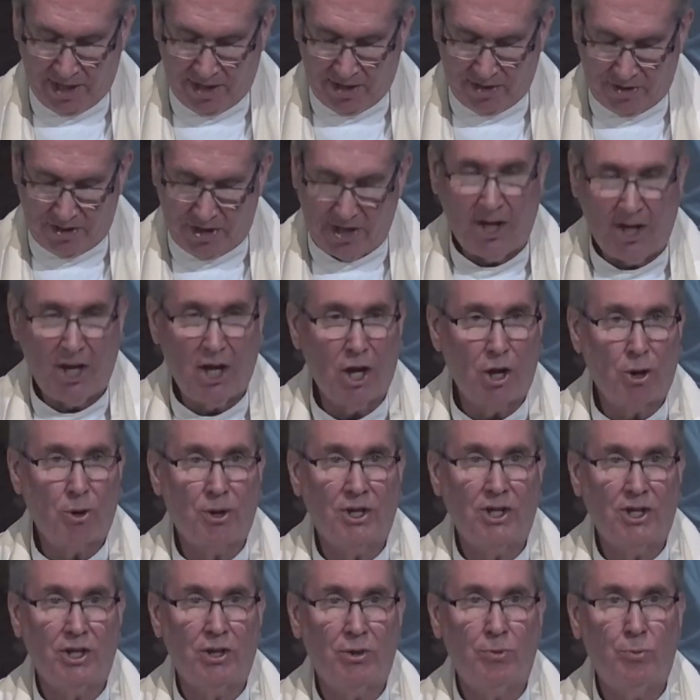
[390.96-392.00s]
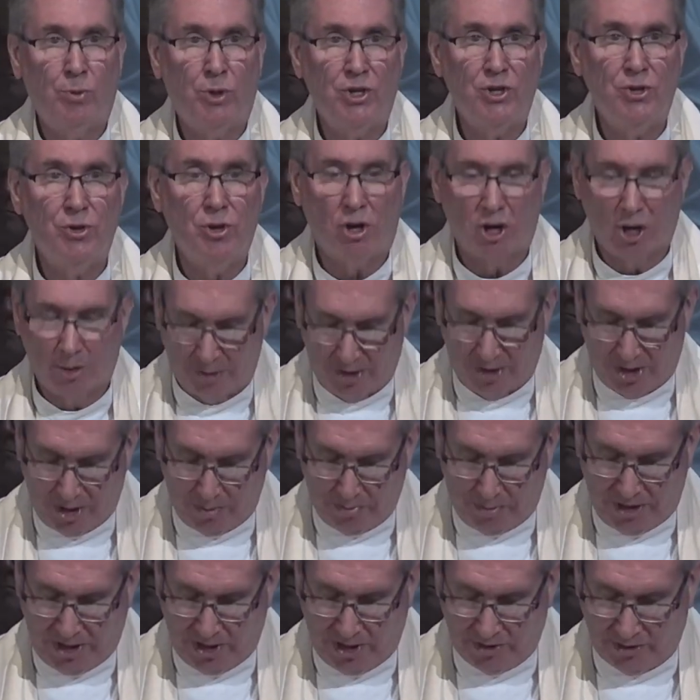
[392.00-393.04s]
The area would normally
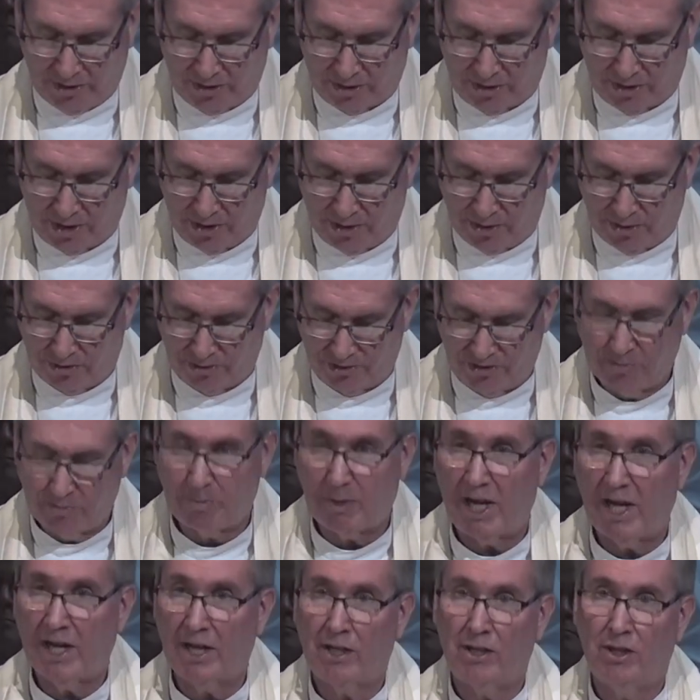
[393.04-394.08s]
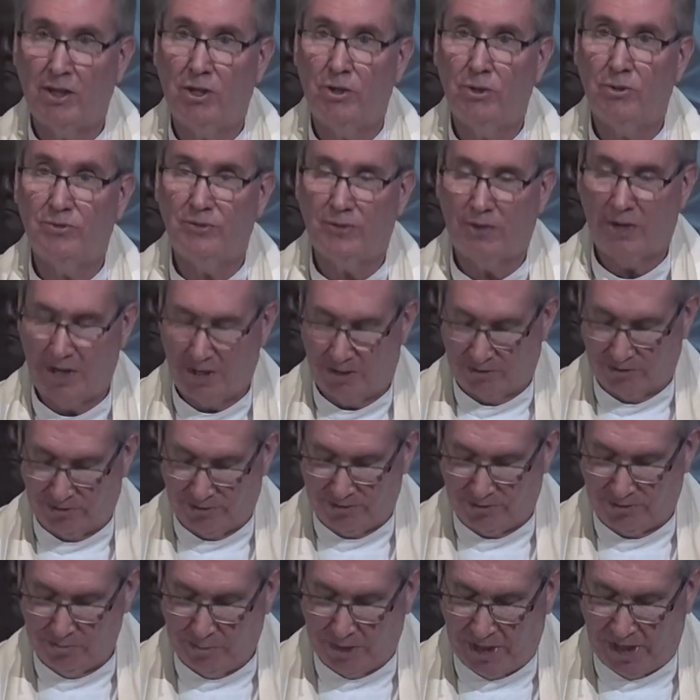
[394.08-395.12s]
be enclosed by a low
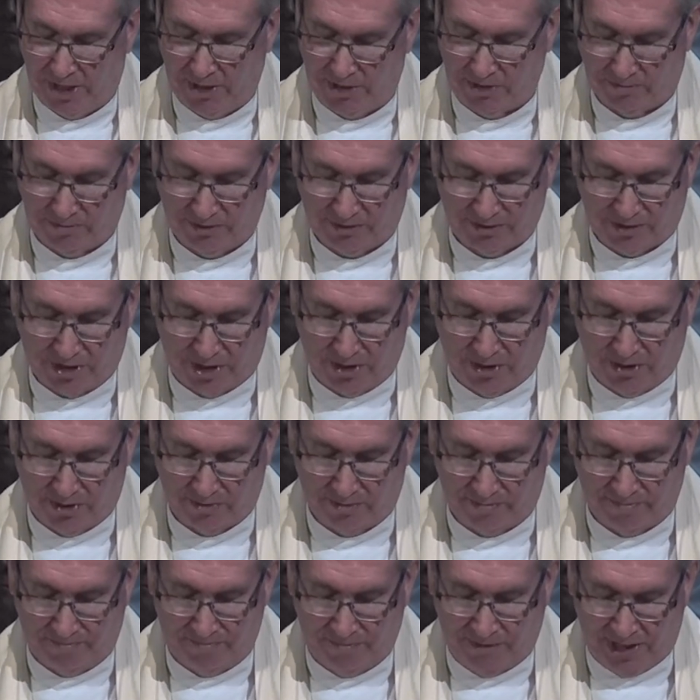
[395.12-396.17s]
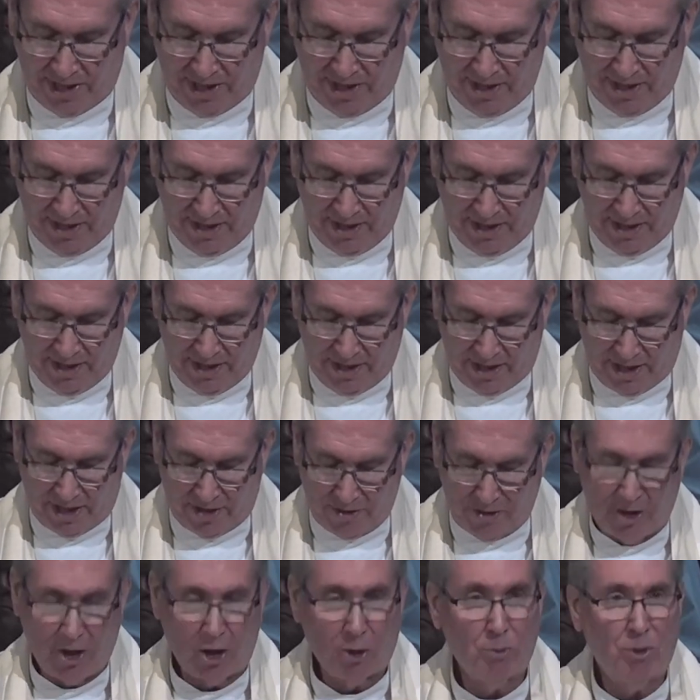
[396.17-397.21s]
fence made of stone,
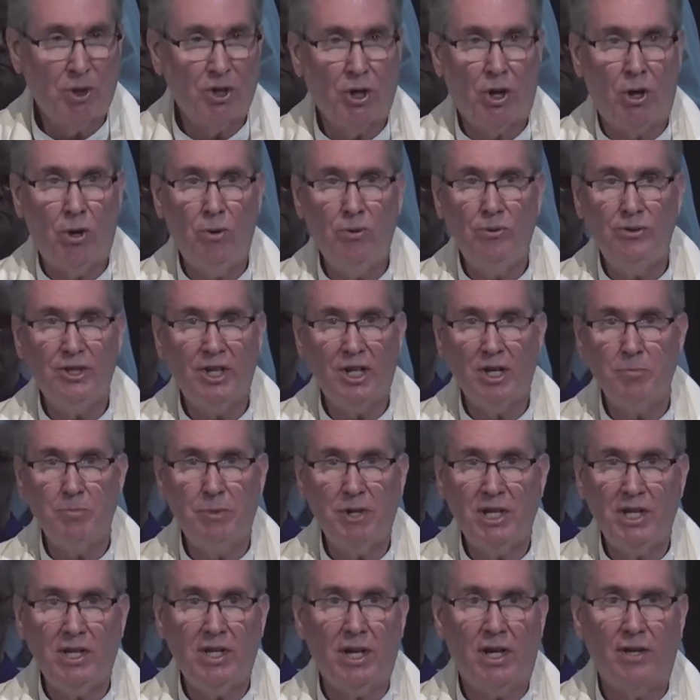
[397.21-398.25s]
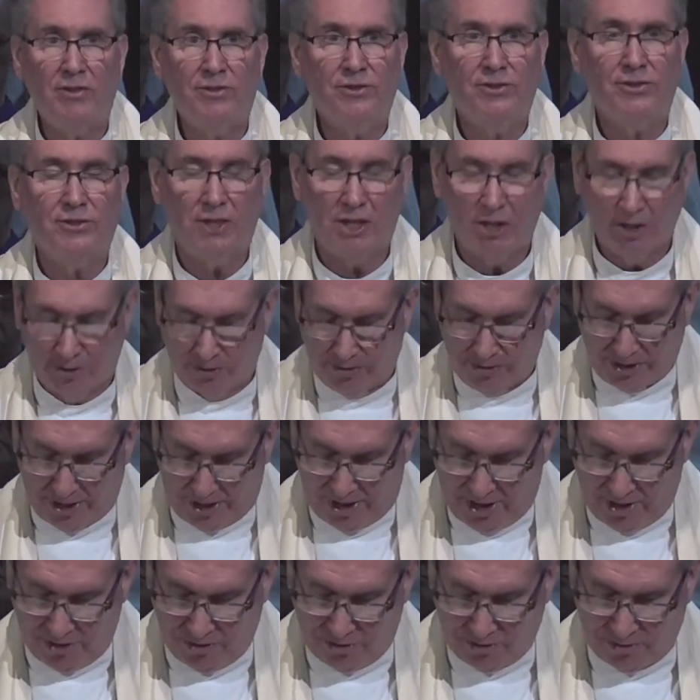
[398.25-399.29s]
and there would only be a single
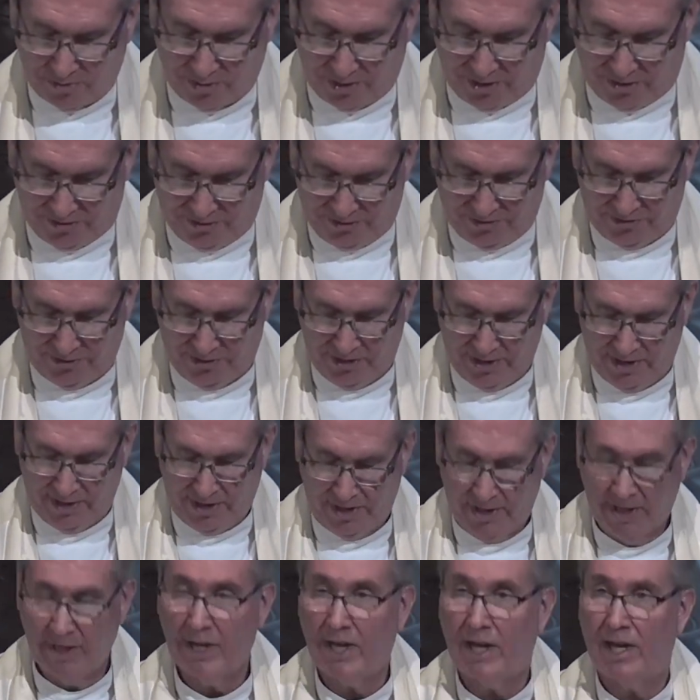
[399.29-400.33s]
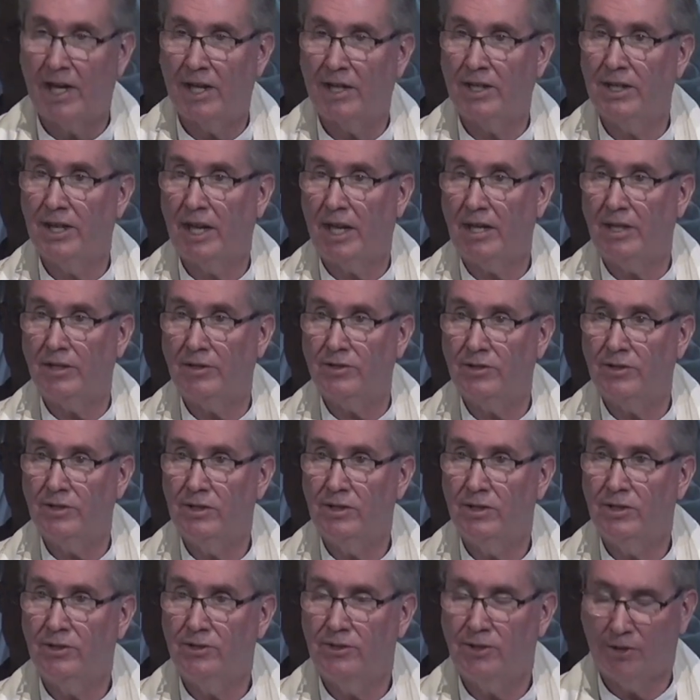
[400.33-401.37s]
entrance, a
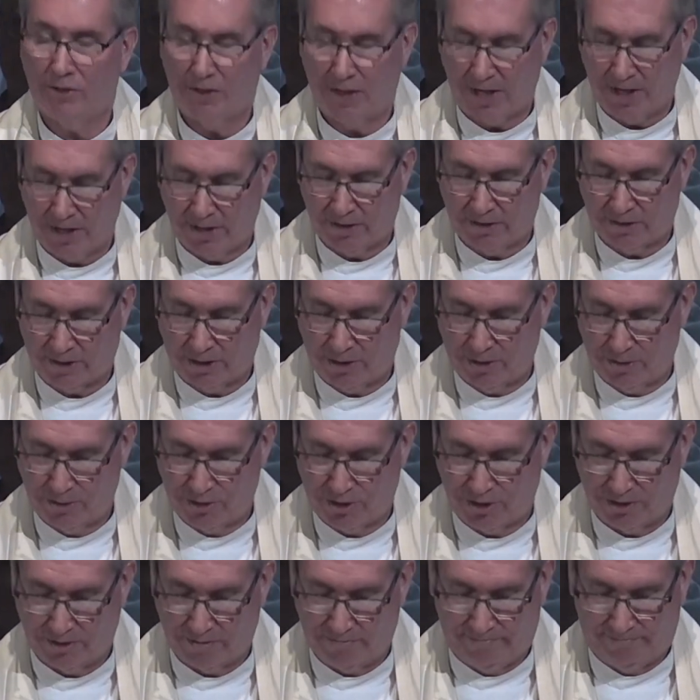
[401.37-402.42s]
gate, to the enclosure.